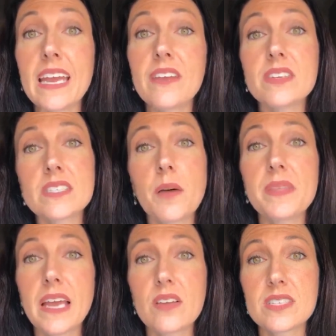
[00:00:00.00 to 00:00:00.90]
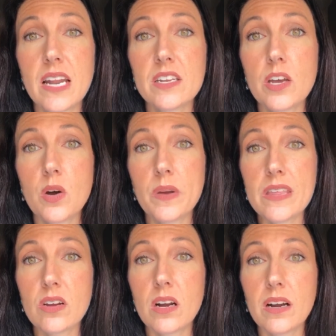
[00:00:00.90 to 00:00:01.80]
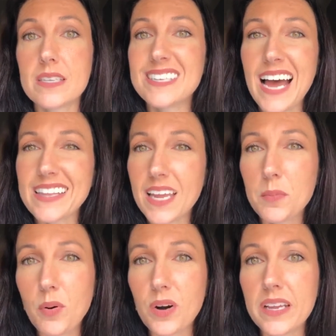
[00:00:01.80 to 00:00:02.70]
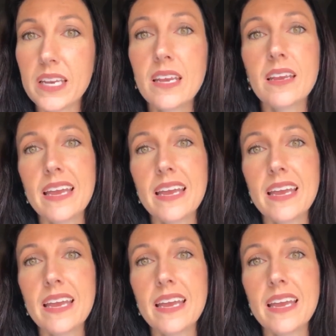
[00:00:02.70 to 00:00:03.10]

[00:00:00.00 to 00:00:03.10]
If it's something else that I know either is not that important,